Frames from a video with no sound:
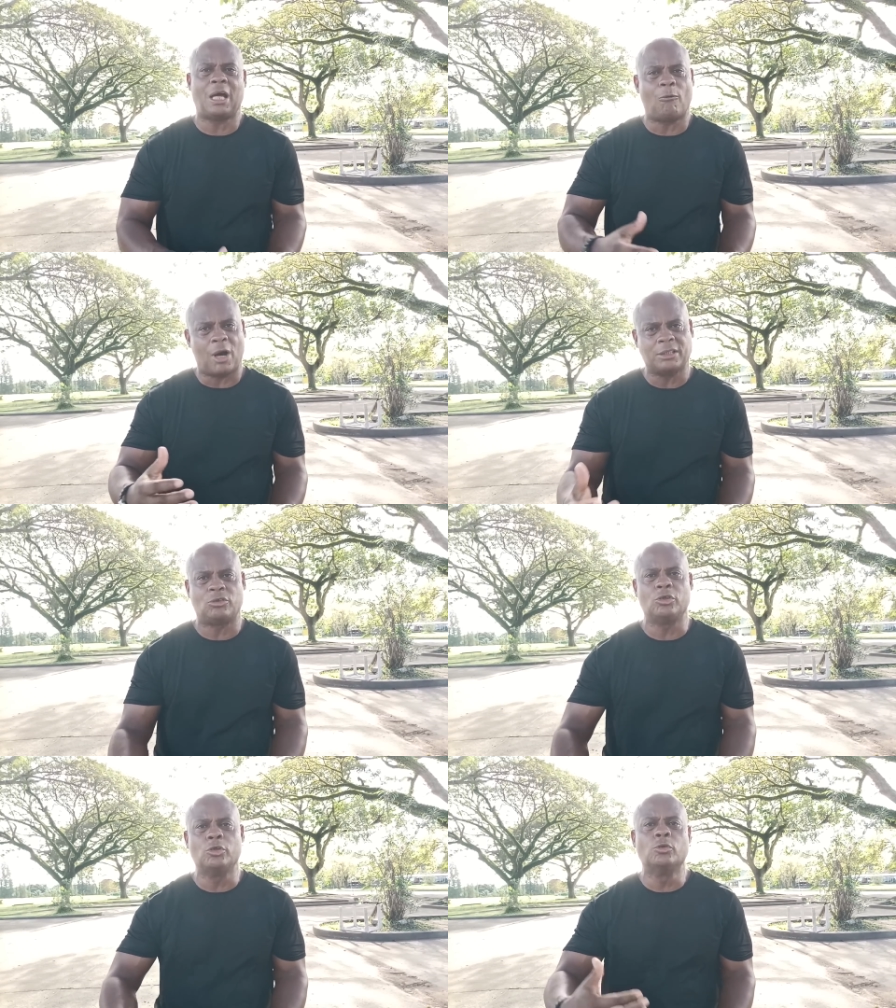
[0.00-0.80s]
I
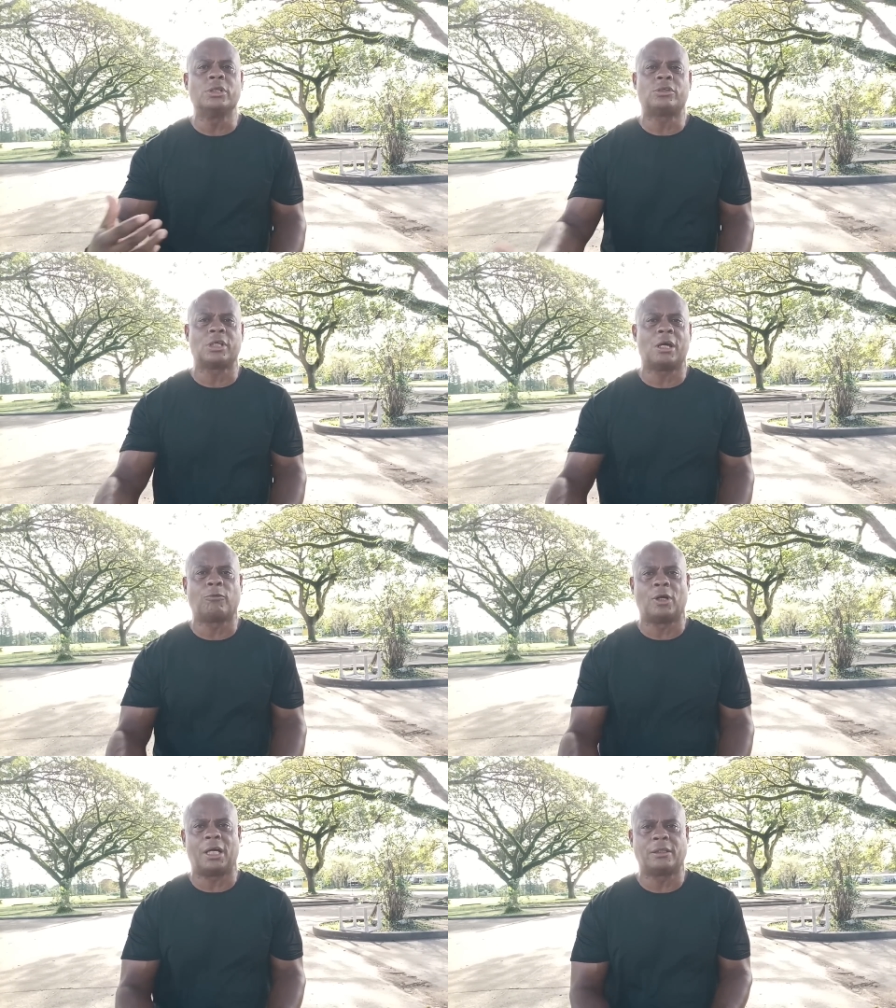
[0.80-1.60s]
watch you and
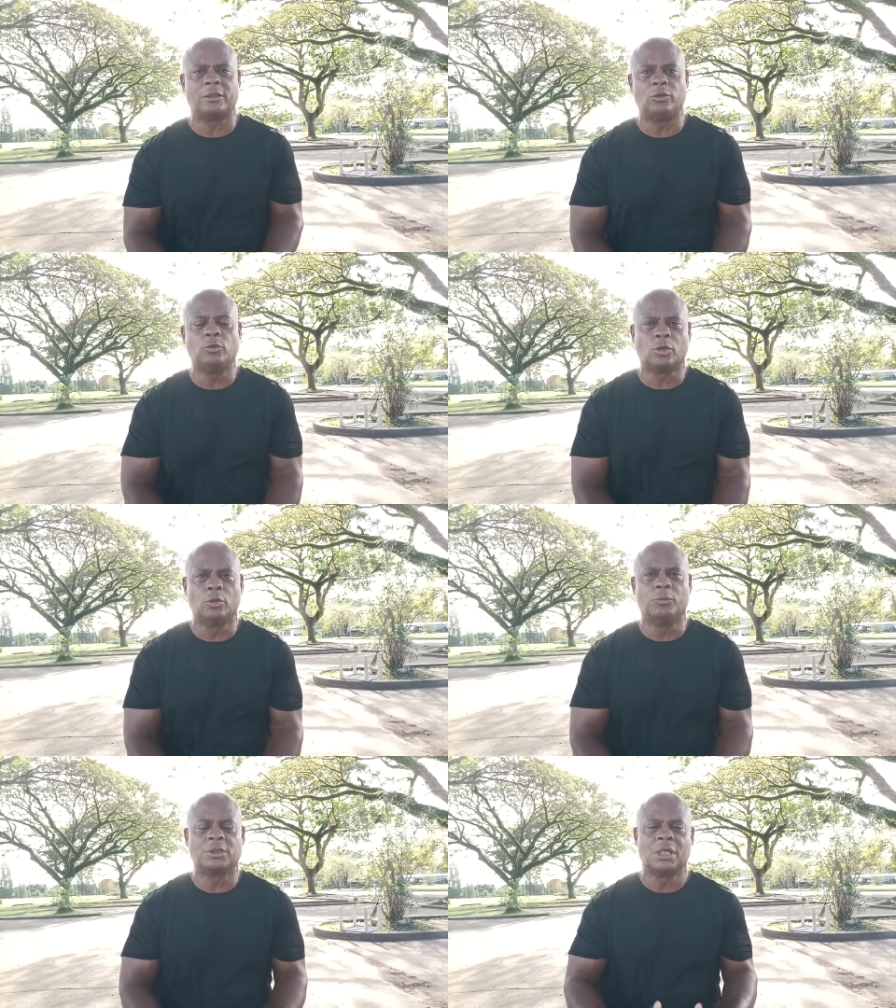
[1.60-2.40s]
several other
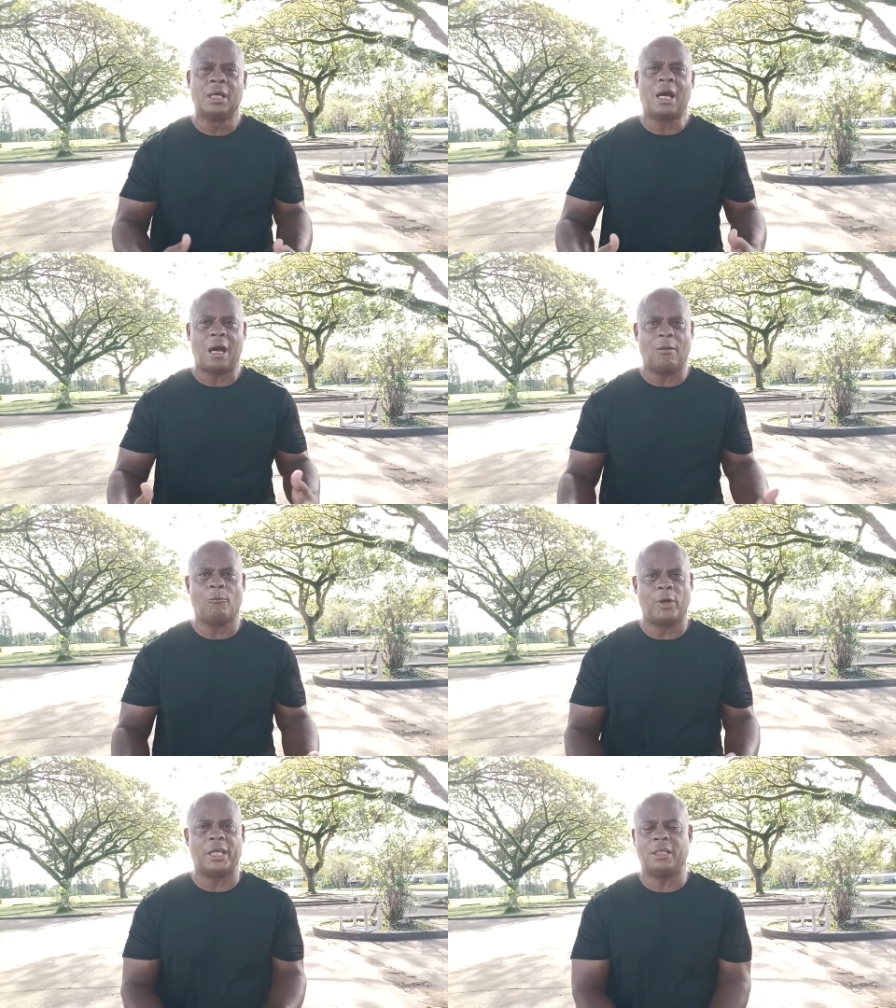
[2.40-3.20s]
YouTubers.
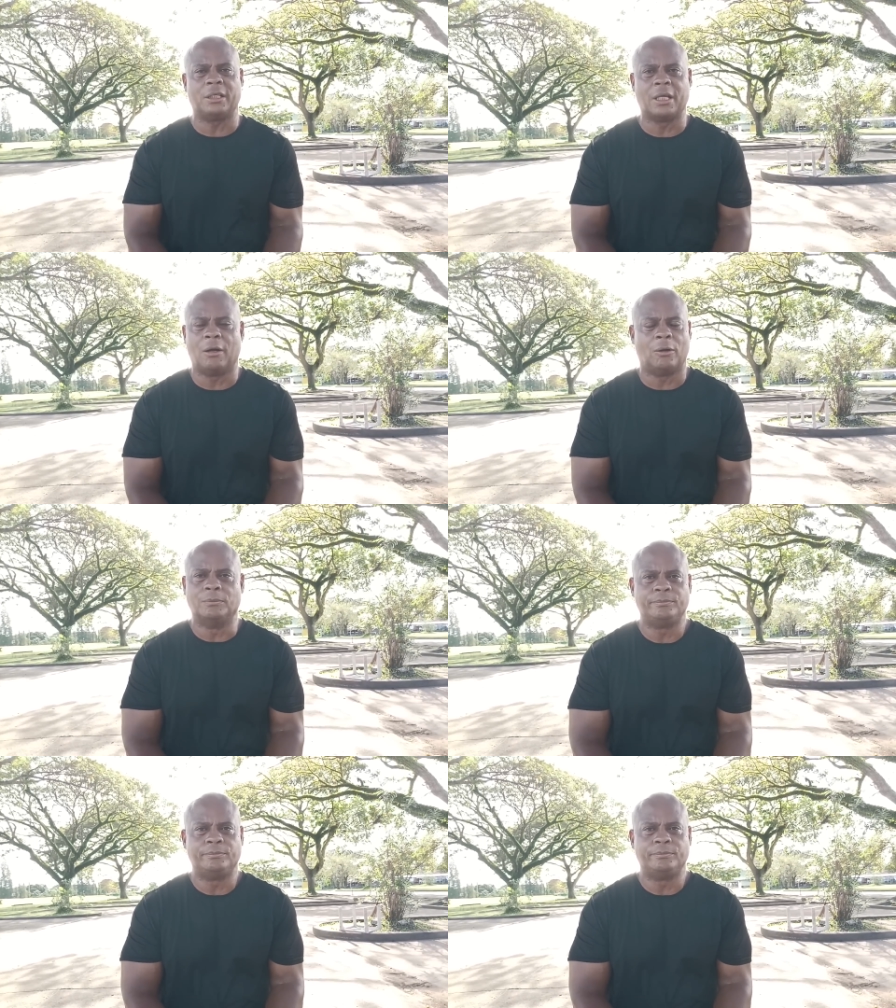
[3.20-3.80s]
I'm ready to go.